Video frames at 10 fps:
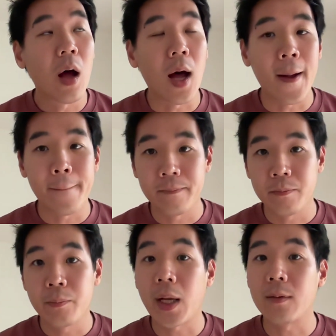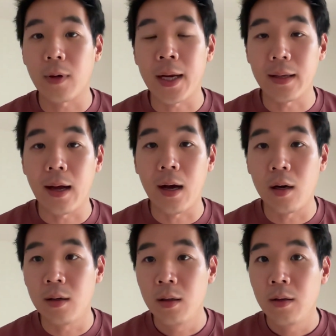But right
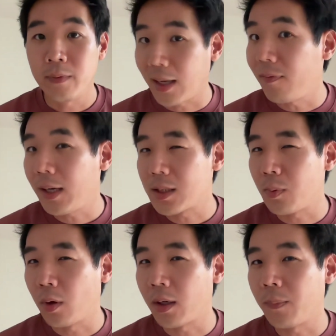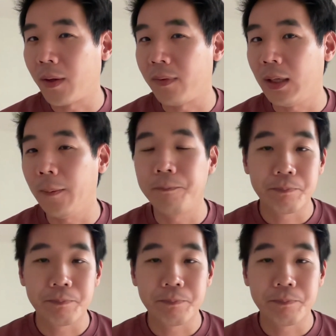now we're definitely exploring it, but we